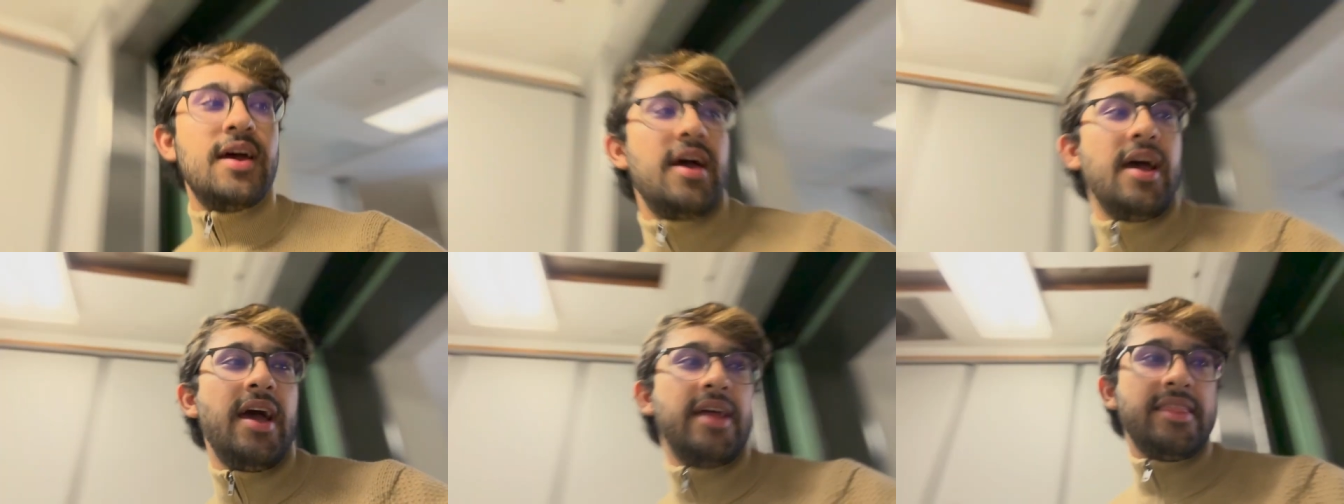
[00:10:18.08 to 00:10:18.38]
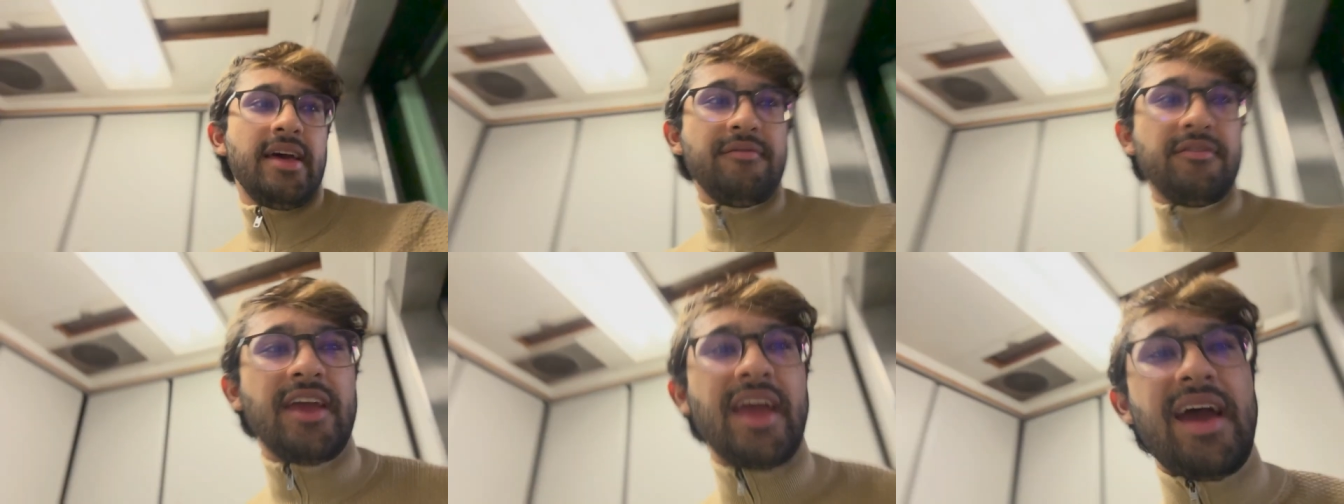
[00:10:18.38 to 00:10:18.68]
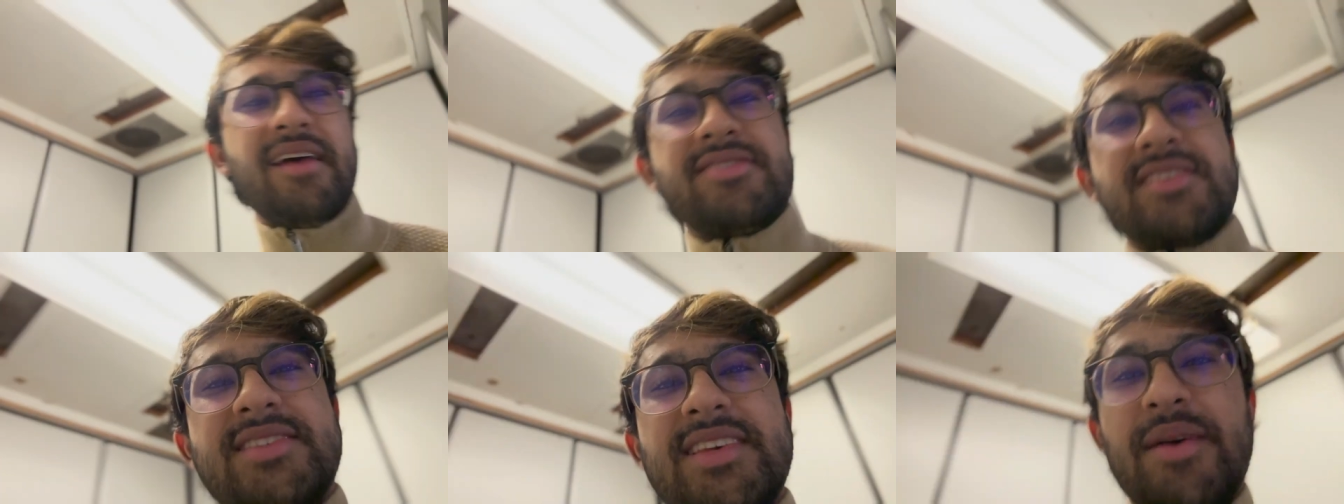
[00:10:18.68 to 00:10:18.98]
and then we
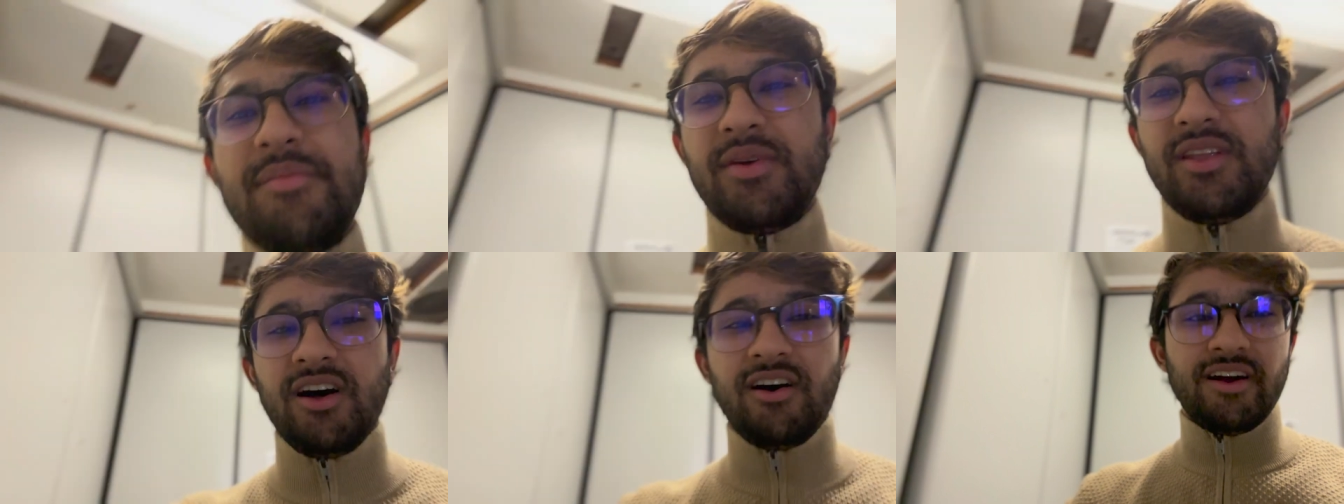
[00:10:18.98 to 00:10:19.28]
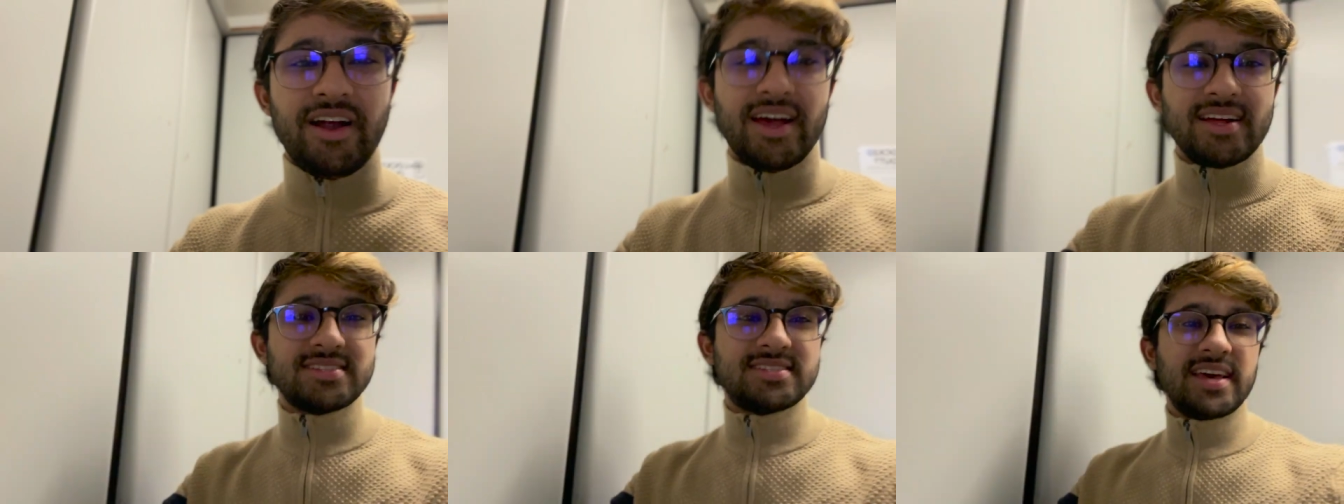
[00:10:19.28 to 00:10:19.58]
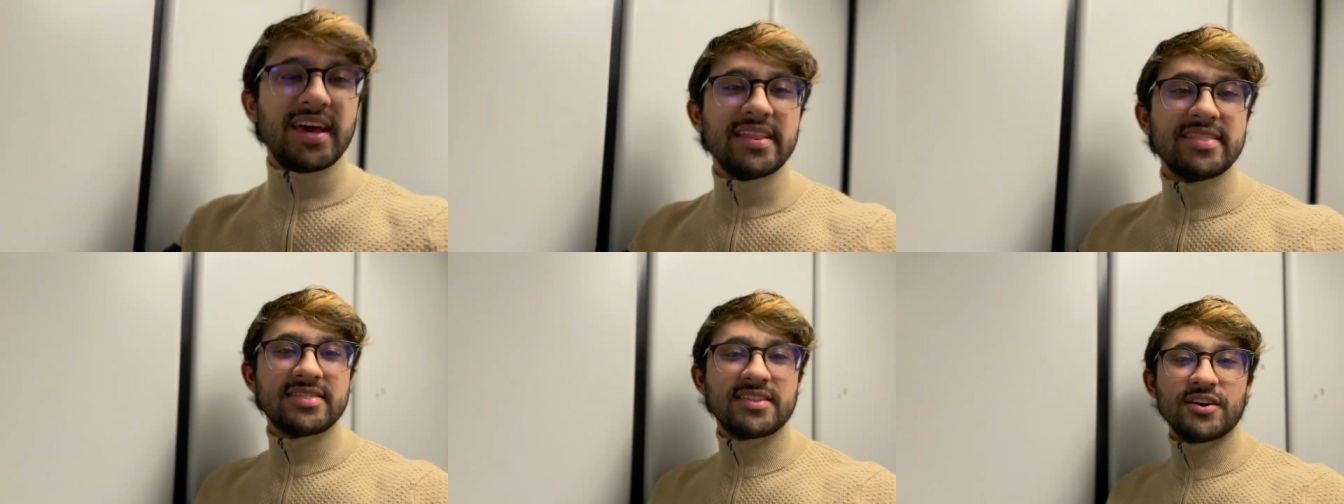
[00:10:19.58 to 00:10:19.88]
have seminar at
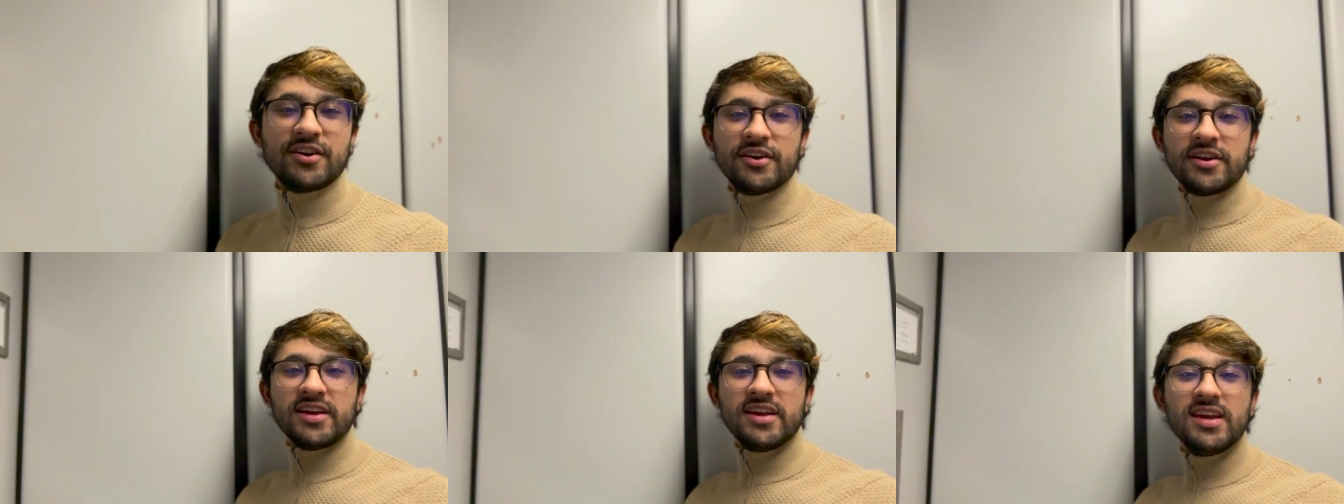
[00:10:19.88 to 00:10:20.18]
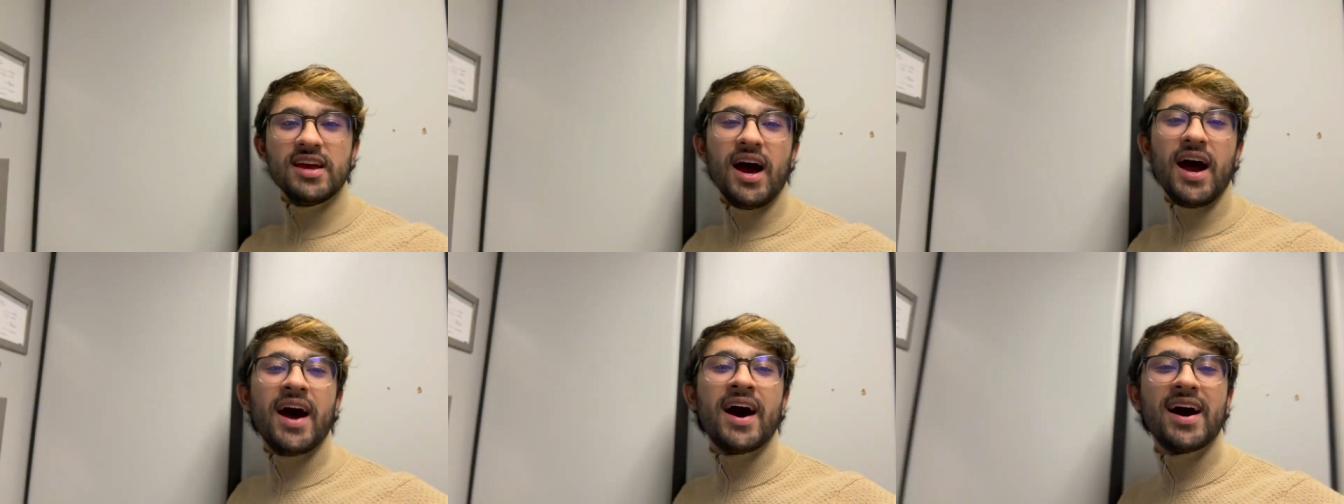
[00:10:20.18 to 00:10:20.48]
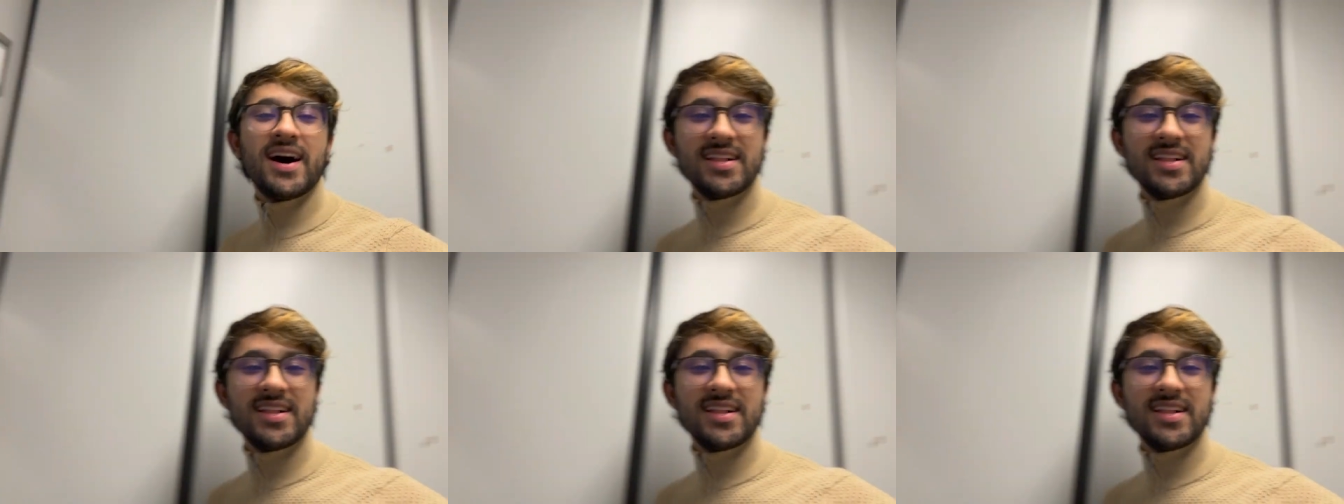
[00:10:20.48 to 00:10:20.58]
10.30,